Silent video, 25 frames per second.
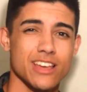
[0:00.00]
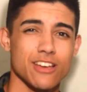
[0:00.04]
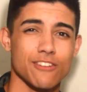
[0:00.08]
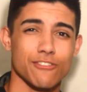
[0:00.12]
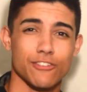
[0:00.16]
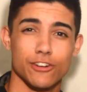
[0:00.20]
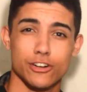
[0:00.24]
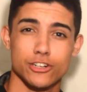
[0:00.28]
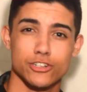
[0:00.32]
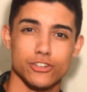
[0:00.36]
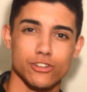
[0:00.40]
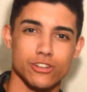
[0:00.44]

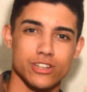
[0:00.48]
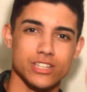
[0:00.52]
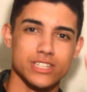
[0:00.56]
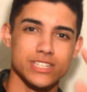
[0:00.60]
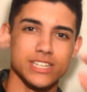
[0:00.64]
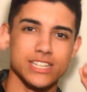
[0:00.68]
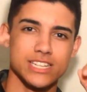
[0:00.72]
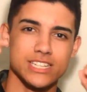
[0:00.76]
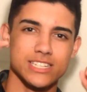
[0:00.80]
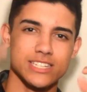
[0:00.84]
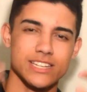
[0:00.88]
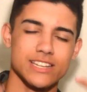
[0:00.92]
virtual
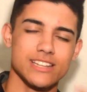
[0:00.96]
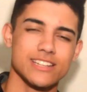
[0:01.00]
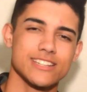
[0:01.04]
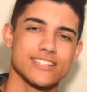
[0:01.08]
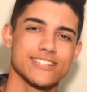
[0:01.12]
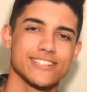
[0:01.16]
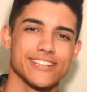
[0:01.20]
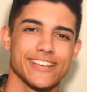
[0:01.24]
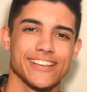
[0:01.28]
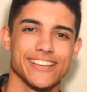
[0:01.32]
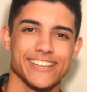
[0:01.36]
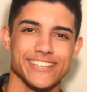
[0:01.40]

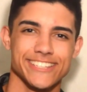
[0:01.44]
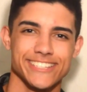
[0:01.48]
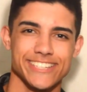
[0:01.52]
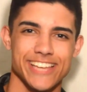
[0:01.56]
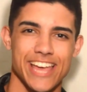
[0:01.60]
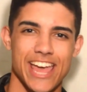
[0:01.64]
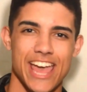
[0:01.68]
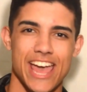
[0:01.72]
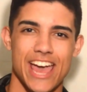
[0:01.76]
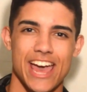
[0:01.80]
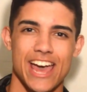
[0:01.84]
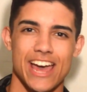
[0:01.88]
assistants,
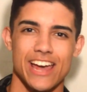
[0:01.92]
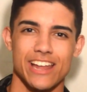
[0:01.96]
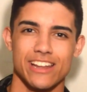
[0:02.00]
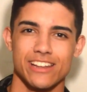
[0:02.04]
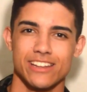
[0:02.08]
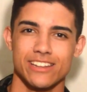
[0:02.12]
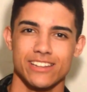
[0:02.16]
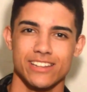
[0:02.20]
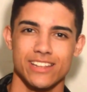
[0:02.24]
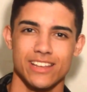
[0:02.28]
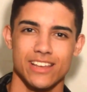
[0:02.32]
and